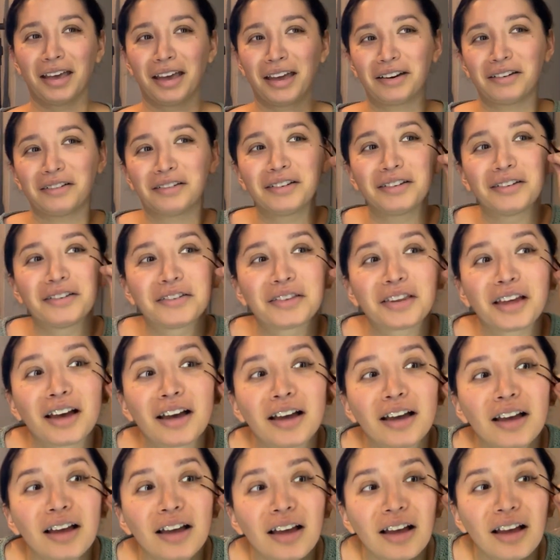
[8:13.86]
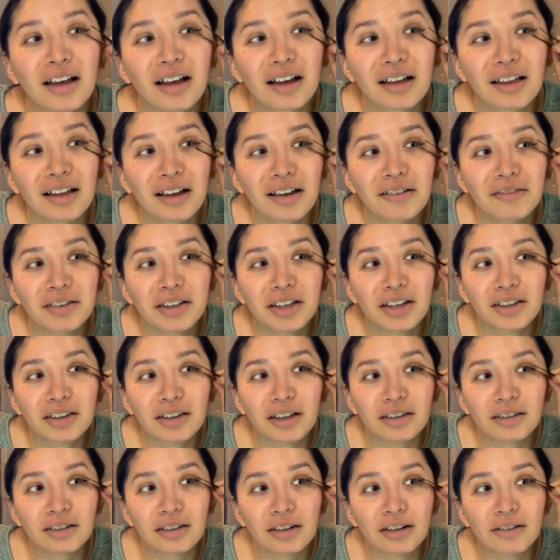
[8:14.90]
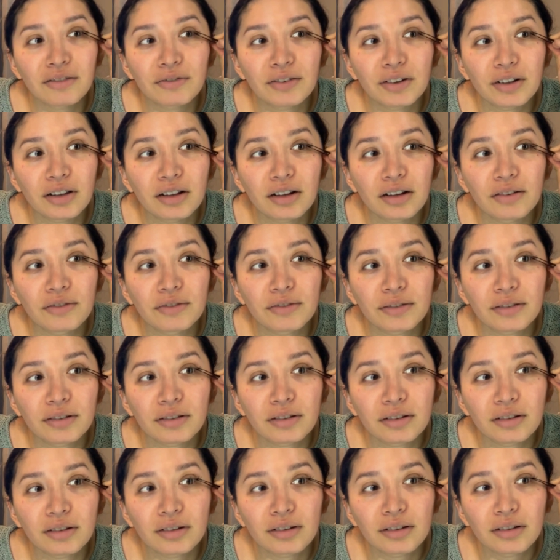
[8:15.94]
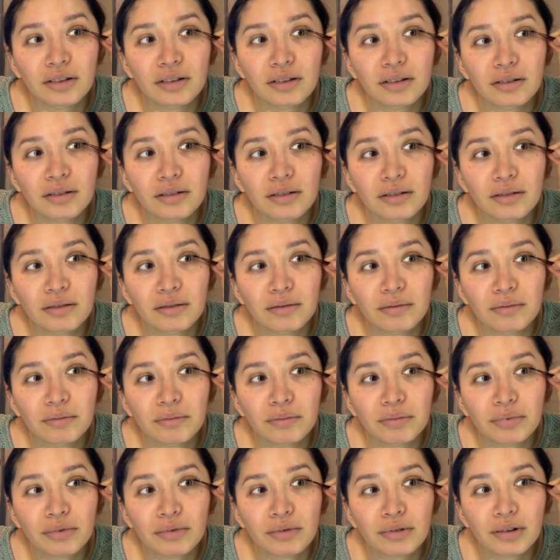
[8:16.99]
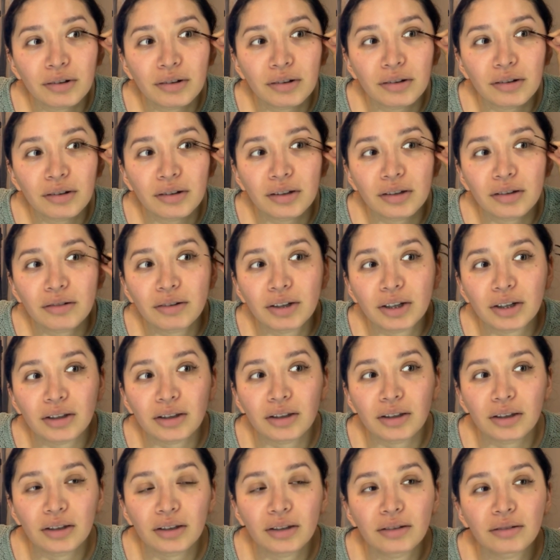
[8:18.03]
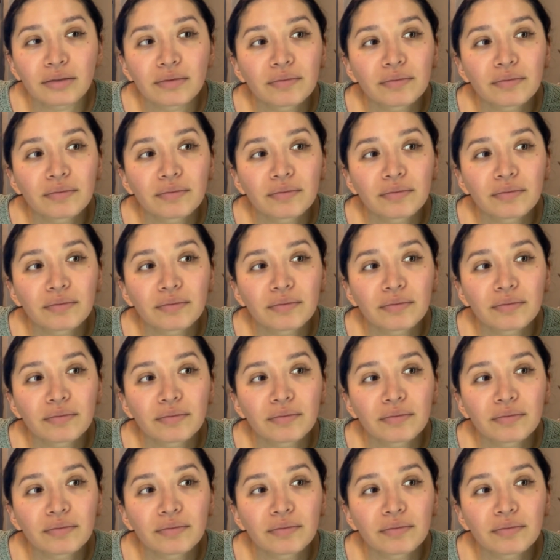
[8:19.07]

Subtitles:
don't know that. I feel like that's gonna fall off pretty quickly.